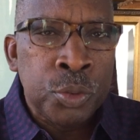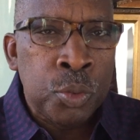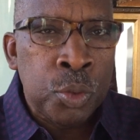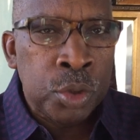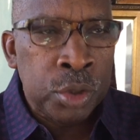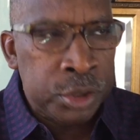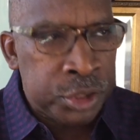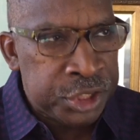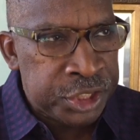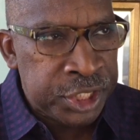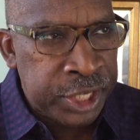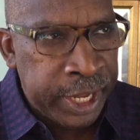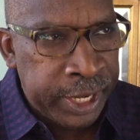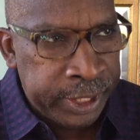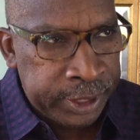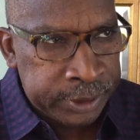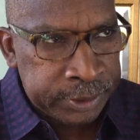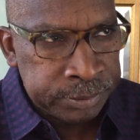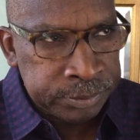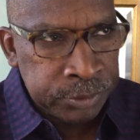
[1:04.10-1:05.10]
the word
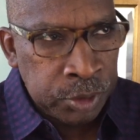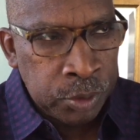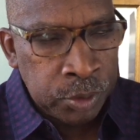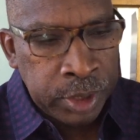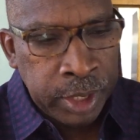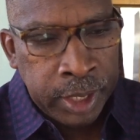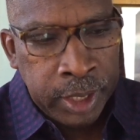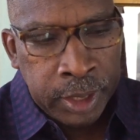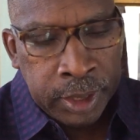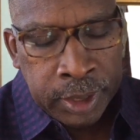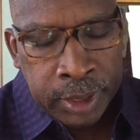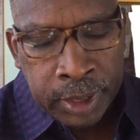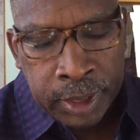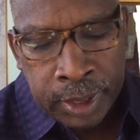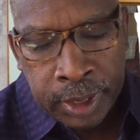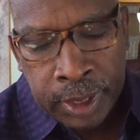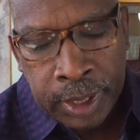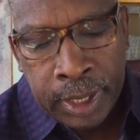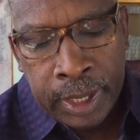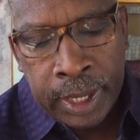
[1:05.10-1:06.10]
snake, okay?
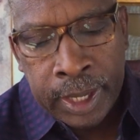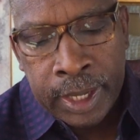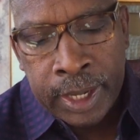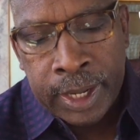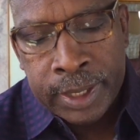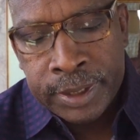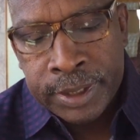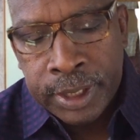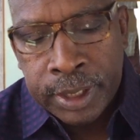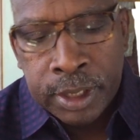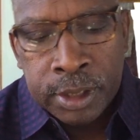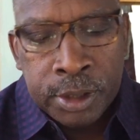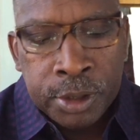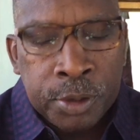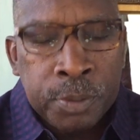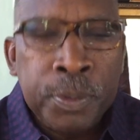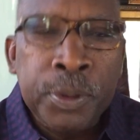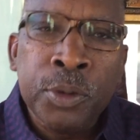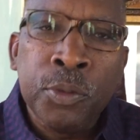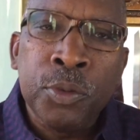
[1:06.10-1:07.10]
And I did a
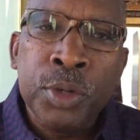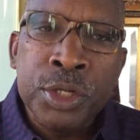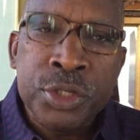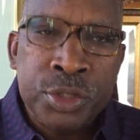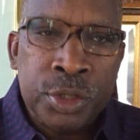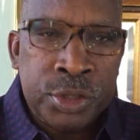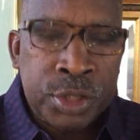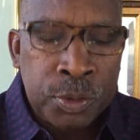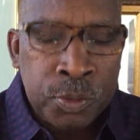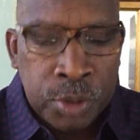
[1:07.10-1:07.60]
little bit of research.